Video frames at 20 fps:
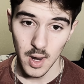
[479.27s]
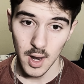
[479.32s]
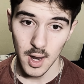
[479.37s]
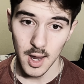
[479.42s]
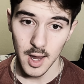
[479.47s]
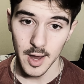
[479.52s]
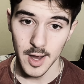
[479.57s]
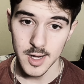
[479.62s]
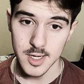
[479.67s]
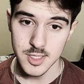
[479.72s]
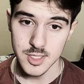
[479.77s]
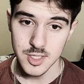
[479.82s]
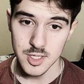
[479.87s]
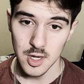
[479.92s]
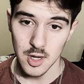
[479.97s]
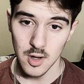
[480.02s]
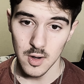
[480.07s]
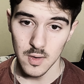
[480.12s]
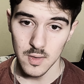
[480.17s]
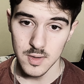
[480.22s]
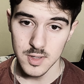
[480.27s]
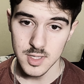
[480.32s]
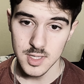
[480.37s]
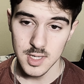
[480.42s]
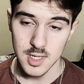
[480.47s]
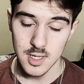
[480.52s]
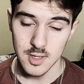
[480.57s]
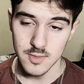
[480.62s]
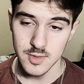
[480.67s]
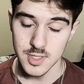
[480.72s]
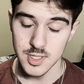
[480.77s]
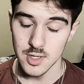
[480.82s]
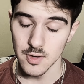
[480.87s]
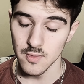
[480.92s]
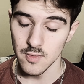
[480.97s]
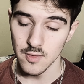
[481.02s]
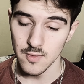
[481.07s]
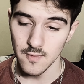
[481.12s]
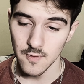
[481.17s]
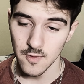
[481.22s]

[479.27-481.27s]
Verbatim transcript: and so it, there was no room